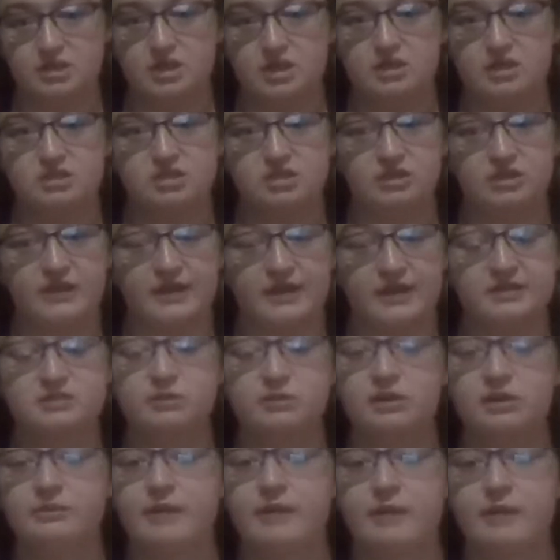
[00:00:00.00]
So that's one
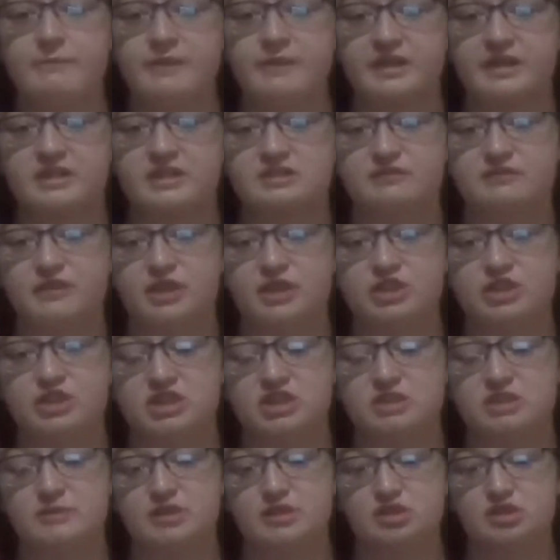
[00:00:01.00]
of my biggest fears,
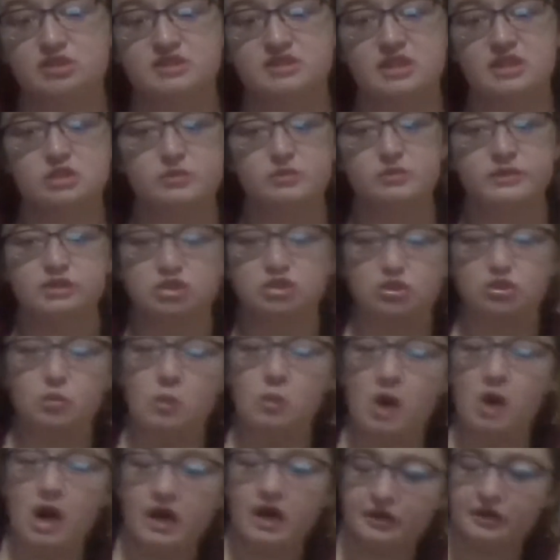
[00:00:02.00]
especially since we do
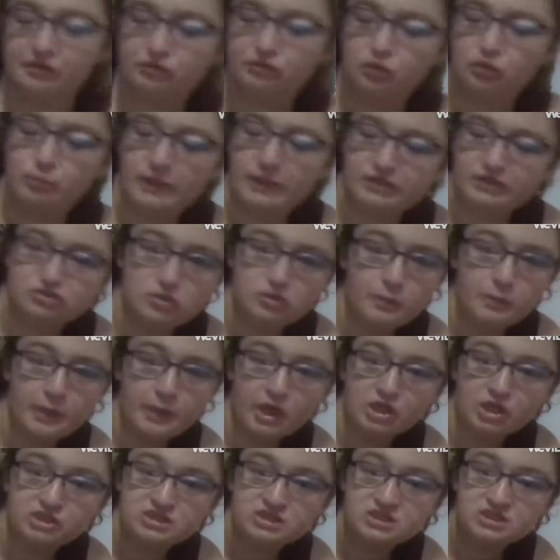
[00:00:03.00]
walk through metro
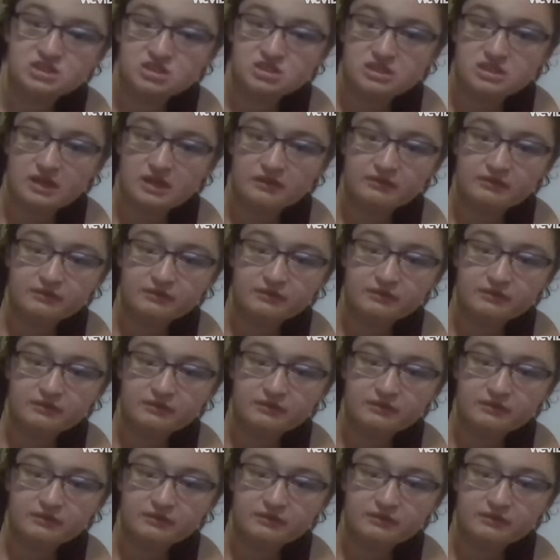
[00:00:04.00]
parks and stuff